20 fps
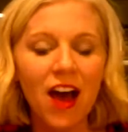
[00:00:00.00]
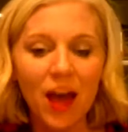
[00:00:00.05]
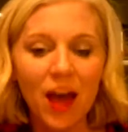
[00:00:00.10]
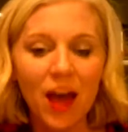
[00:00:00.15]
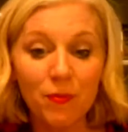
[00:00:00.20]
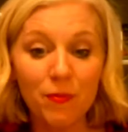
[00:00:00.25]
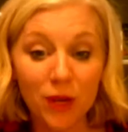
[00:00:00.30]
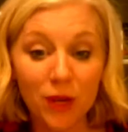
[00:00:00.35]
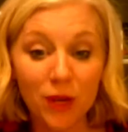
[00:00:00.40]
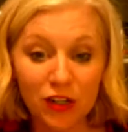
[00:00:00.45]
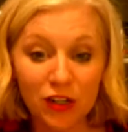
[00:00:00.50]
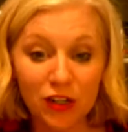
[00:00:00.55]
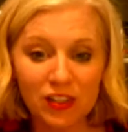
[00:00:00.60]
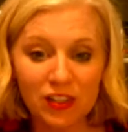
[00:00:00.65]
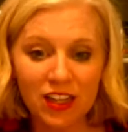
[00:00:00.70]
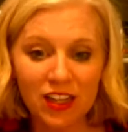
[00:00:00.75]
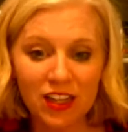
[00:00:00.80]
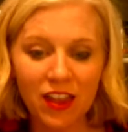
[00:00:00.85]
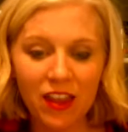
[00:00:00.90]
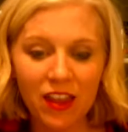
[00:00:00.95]
I
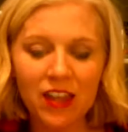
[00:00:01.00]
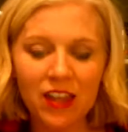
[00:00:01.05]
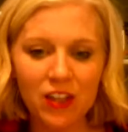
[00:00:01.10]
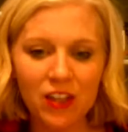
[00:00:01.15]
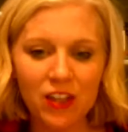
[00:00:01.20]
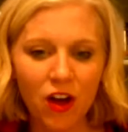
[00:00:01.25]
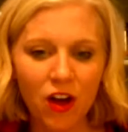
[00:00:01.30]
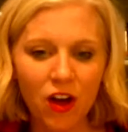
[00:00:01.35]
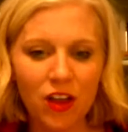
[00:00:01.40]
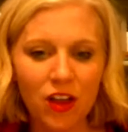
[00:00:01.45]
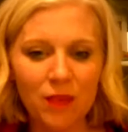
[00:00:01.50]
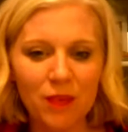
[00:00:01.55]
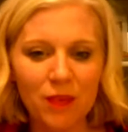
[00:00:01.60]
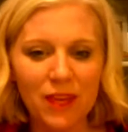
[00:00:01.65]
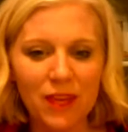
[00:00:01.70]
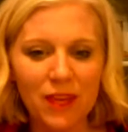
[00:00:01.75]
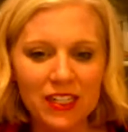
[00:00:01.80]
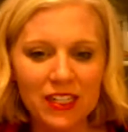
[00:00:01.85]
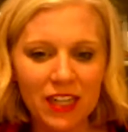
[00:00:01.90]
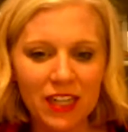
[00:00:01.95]
personally like to call
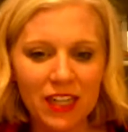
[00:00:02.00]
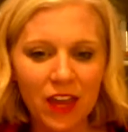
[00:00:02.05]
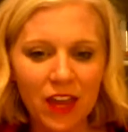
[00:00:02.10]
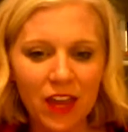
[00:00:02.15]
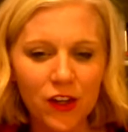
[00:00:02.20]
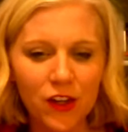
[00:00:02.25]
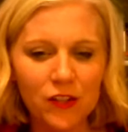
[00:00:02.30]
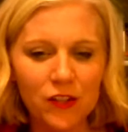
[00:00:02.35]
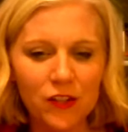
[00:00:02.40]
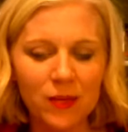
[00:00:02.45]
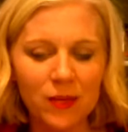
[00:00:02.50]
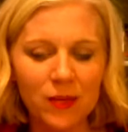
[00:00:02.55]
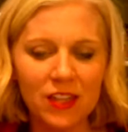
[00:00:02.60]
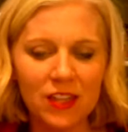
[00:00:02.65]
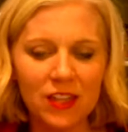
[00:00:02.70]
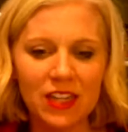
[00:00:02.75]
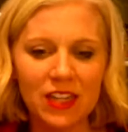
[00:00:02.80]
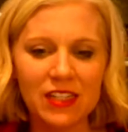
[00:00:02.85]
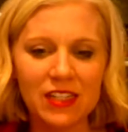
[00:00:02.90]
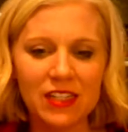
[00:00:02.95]
them get-togethers
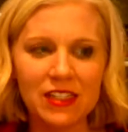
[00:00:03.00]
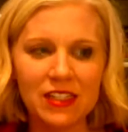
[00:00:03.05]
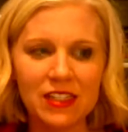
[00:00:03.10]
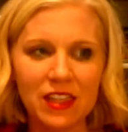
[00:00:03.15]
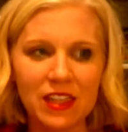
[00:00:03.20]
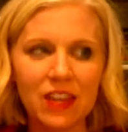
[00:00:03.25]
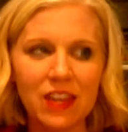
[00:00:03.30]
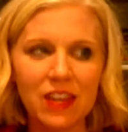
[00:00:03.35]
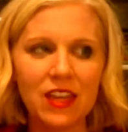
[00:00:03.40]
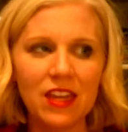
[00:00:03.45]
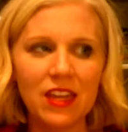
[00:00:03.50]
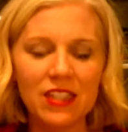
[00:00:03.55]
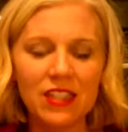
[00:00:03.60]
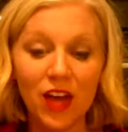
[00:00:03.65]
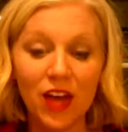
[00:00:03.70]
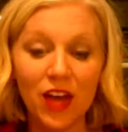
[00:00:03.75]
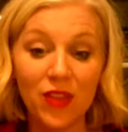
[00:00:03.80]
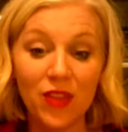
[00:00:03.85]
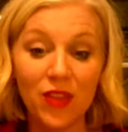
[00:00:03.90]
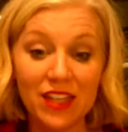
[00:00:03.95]
because I think they
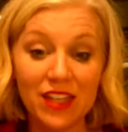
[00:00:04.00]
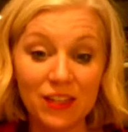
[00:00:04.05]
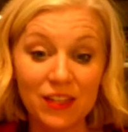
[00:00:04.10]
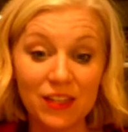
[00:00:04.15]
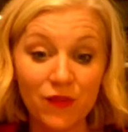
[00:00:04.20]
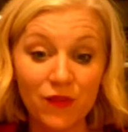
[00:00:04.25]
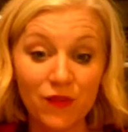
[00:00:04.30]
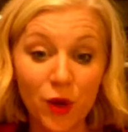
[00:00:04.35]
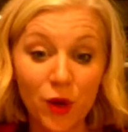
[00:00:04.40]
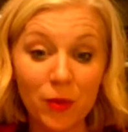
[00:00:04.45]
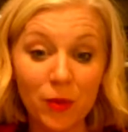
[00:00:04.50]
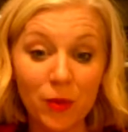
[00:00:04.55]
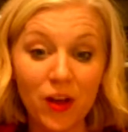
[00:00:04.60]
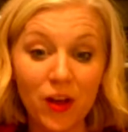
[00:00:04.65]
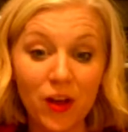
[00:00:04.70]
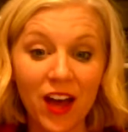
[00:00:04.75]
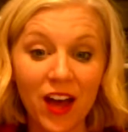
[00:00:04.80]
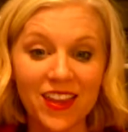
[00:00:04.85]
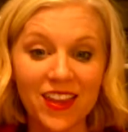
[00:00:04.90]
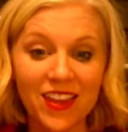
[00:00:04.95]
sound less
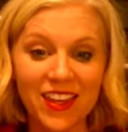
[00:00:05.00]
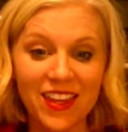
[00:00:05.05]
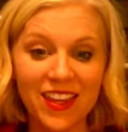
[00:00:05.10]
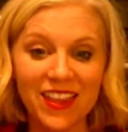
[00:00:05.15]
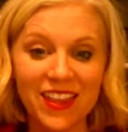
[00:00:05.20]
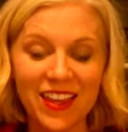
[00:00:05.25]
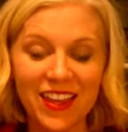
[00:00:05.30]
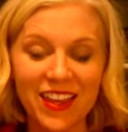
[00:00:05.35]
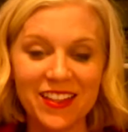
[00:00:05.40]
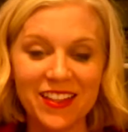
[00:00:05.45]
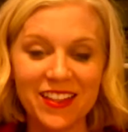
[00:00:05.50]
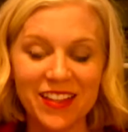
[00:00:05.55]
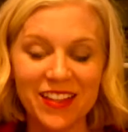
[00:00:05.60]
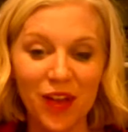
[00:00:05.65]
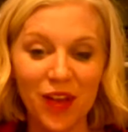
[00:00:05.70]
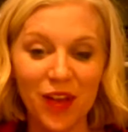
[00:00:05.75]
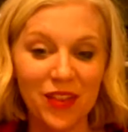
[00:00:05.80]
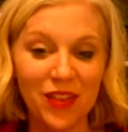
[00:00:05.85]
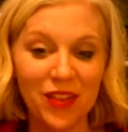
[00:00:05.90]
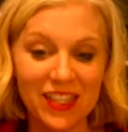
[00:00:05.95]
informal. I think they
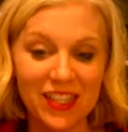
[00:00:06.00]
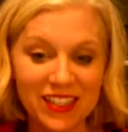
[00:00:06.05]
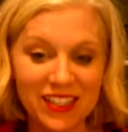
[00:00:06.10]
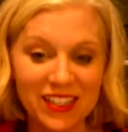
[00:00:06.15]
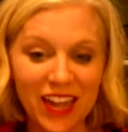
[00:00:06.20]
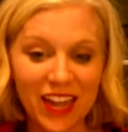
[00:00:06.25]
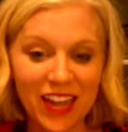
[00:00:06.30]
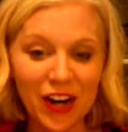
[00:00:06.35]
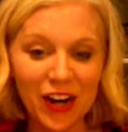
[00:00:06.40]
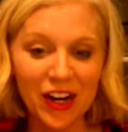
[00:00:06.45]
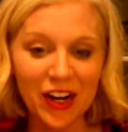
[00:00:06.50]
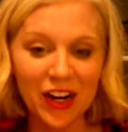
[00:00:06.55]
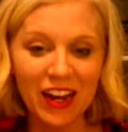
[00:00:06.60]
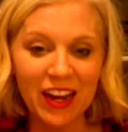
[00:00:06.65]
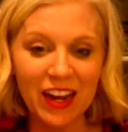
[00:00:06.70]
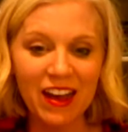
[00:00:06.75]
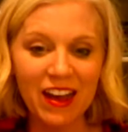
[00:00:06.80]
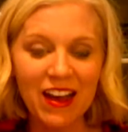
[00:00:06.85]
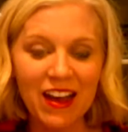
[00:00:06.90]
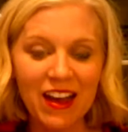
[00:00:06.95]
sound less
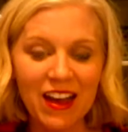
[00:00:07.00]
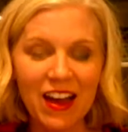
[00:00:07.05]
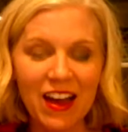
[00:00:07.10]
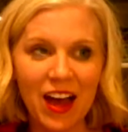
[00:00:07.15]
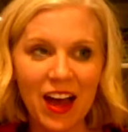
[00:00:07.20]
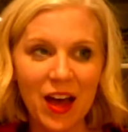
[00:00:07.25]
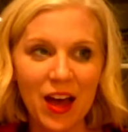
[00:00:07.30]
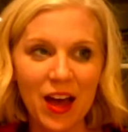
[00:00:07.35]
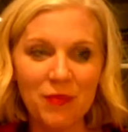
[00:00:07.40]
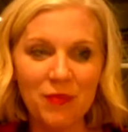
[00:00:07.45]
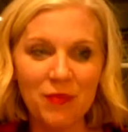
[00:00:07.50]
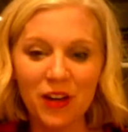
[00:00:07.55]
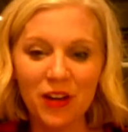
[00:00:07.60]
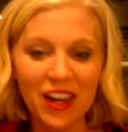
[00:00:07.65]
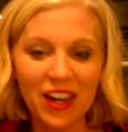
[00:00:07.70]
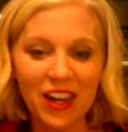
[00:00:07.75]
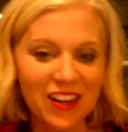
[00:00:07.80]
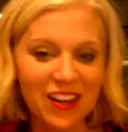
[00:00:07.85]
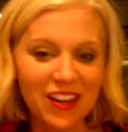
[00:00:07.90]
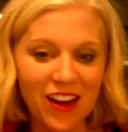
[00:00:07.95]
scary. They're
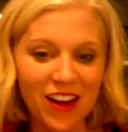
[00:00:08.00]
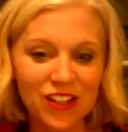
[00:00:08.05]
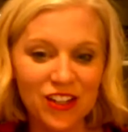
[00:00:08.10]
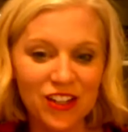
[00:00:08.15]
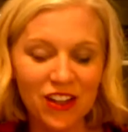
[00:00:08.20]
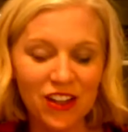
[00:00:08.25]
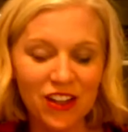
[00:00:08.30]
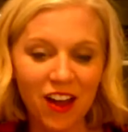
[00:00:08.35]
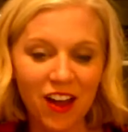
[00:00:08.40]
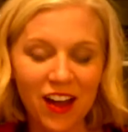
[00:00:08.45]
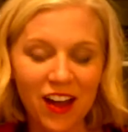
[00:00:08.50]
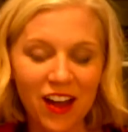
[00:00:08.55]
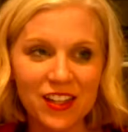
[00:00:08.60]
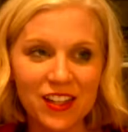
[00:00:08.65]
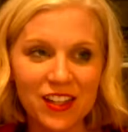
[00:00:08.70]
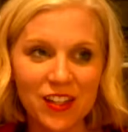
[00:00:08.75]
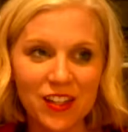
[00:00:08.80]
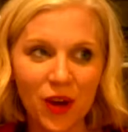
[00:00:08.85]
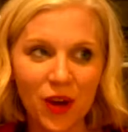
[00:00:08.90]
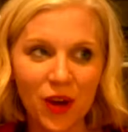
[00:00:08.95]
kind of
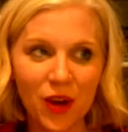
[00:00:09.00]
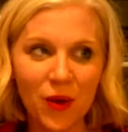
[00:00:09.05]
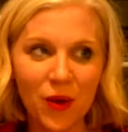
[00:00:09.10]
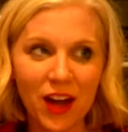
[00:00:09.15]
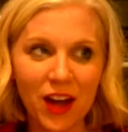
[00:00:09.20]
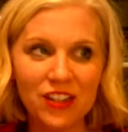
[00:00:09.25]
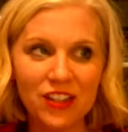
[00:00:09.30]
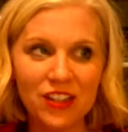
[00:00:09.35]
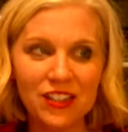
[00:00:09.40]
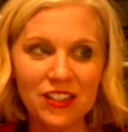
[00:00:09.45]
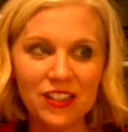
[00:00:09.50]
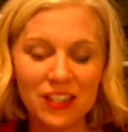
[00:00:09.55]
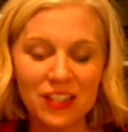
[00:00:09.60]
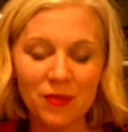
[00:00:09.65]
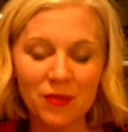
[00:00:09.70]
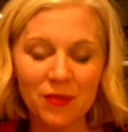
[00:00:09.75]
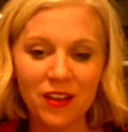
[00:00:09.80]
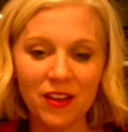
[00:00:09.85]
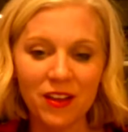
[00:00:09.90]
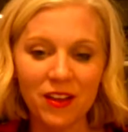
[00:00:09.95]
nonchalant. So I just
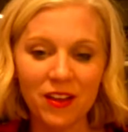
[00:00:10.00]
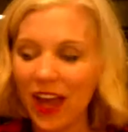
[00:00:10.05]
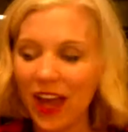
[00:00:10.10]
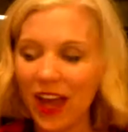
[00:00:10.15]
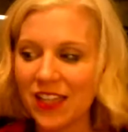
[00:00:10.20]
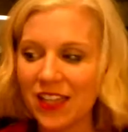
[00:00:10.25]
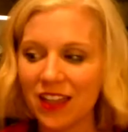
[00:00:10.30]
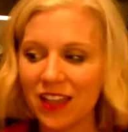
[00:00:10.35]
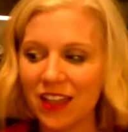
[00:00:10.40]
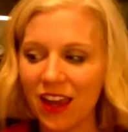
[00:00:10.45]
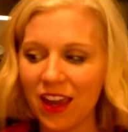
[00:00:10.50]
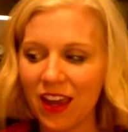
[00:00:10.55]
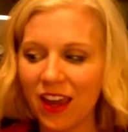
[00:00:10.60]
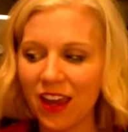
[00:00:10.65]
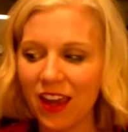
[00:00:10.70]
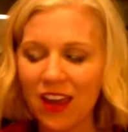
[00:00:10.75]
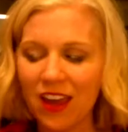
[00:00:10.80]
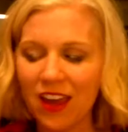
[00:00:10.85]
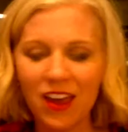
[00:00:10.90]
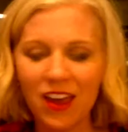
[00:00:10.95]
typically ask, like,
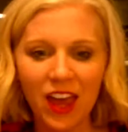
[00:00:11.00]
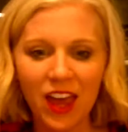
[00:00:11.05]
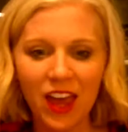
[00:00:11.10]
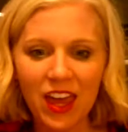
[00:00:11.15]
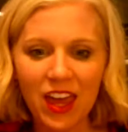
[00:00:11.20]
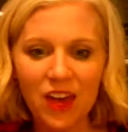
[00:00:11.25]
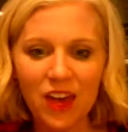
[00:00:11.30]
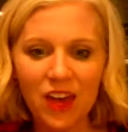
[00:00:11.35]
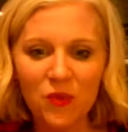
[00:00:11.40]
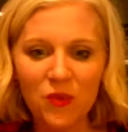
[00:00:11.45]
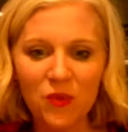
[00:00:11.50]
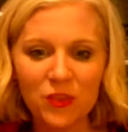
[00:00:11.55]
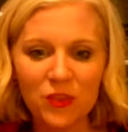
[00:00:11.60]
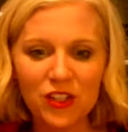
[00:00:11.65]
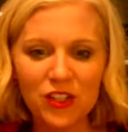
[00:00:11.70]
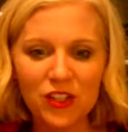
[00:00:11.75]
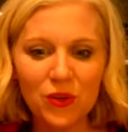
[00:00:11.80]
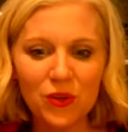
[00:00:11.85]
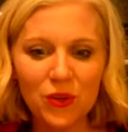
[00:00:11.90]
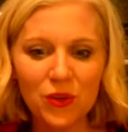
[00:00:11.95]
hey,
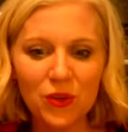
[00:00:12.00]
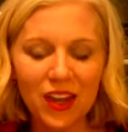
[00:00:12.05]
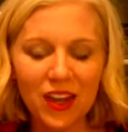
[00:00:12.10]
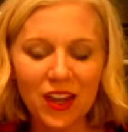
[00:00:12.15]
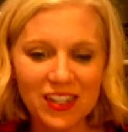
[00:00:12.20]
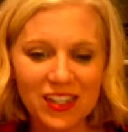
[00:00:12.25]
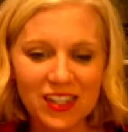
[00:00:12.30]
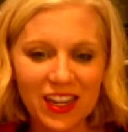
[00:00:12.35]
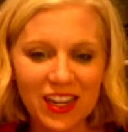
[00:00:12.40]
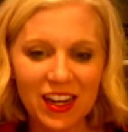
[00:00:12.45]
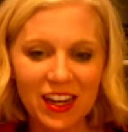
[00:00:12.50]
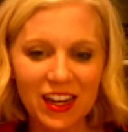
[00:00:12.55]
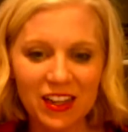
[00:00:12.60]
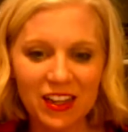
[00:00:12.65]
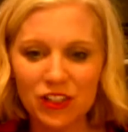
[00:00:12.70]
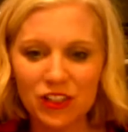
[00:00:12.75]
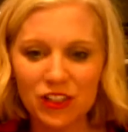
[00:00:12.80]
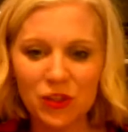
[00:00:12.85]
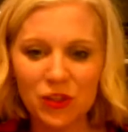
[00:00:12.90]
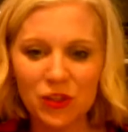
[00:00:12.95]
would you like to get
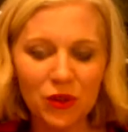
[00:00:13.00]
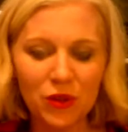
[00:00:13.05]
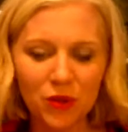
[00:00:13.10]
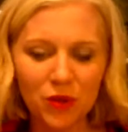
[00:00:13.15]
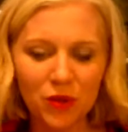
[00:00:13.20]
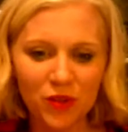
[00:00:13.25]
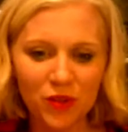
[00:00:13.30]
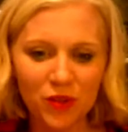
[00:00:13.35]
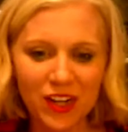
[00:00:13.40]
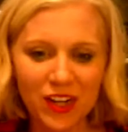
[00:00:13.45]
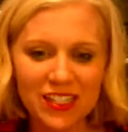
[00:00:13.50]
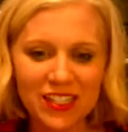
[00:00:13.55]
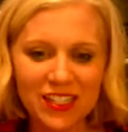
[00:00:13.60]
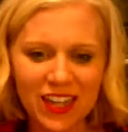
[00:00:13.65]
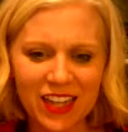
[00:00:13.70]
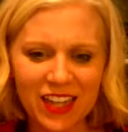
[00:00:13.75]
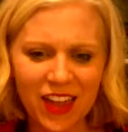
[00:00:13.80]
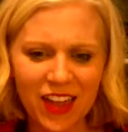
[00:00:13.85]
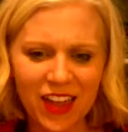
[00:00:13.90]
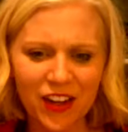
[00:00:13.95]
2 to 3 friends
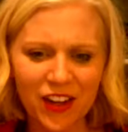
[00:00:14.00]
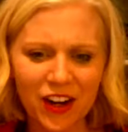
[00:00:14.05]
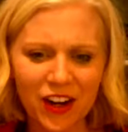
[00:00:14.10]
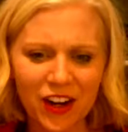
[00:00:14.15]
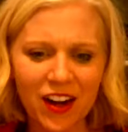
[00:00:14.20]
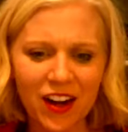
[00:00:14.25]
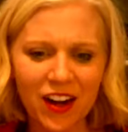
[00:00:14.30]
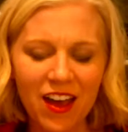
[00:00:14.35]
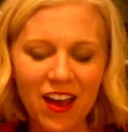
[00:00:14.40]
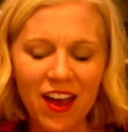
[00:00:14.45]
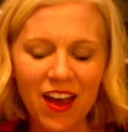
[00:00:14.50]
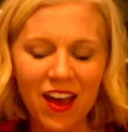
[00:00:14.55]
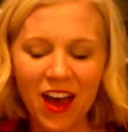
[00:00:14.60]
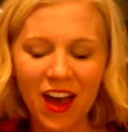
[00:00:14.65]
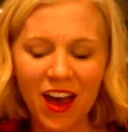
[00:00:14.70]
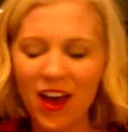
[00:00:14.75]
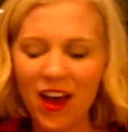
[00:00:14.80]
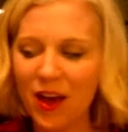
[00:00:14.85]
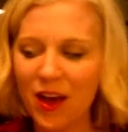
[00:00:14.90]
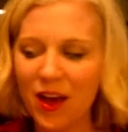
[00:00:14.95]
together
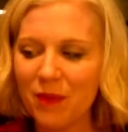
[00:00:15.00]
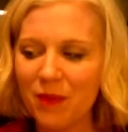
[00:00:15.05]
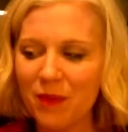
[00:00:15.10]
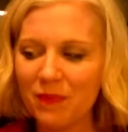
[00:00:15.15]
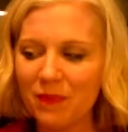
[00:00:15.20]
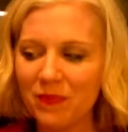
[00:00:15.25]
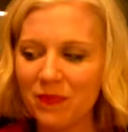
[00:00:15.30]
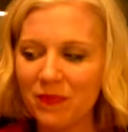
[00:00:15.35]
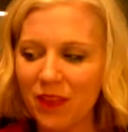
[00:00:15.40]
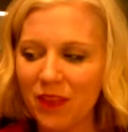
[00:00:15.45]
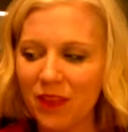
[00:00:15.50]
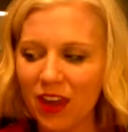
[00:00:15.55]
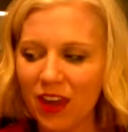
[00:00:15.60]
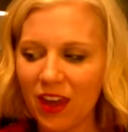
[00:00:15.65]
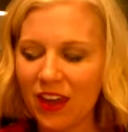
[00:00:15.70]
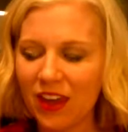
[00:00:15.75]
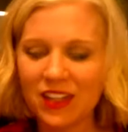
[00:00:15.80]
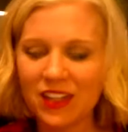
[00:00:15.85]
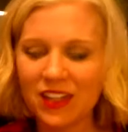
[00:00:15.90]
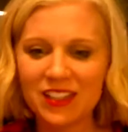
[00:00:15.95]
and
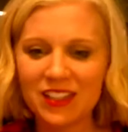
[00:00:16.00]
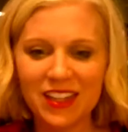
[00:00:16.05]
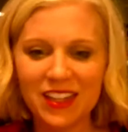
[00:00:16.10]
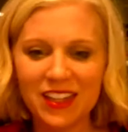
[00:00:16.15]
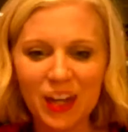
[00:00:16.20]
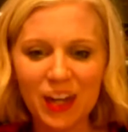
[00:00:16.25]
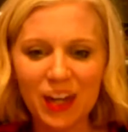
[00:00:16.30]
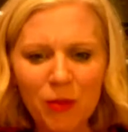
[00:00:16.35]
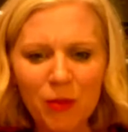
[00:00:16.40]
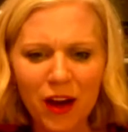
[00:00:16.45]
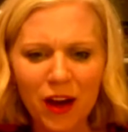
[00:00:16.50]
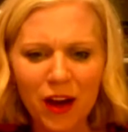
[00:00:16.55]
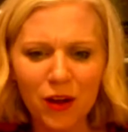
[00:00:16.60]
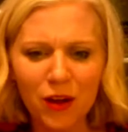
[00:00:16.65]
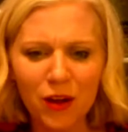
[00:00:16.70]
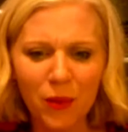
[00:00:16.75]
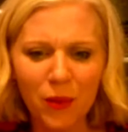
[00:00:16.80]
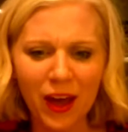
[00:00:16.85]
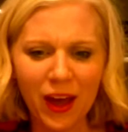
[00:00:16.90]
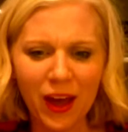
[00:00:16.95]
get a
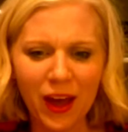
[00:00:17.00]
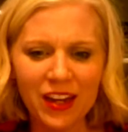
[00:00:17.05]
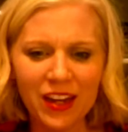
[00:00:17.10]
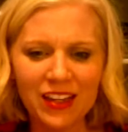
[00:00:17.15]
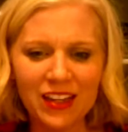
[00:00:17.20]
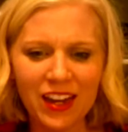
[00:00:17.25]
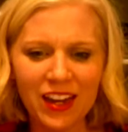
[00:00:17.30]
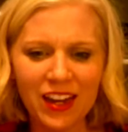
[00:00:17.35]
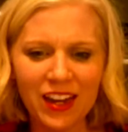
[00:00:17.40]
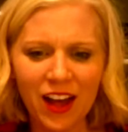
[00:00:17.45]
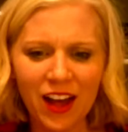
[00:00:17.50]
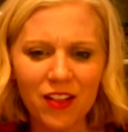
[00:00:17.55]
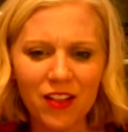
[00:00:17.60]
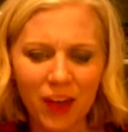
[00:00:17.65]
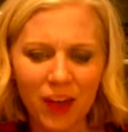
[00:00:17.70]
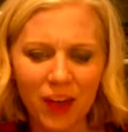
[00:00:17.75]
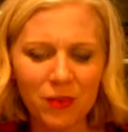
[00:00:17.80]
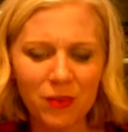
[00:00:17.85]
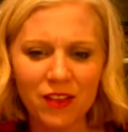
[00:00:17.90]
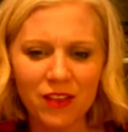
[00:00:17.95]
bottle of wine? And
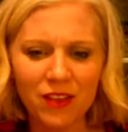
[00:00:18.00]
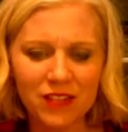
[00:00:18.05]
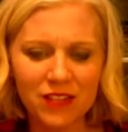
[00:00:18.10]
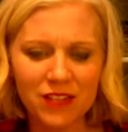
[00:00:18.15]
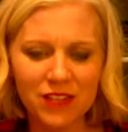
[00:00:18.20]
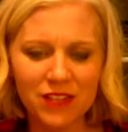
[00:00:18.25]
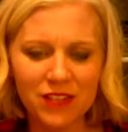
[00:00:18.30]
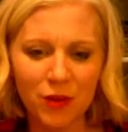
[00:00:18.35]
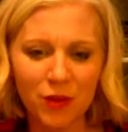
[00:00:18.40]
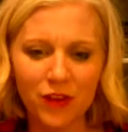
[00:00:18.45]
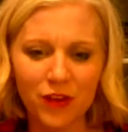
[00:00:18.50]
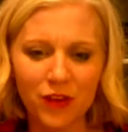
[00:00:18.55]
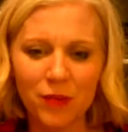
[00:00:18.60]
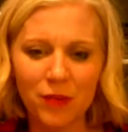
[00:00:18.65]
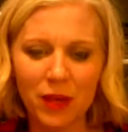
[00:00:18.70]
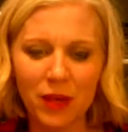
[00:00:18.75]
I would love to come over and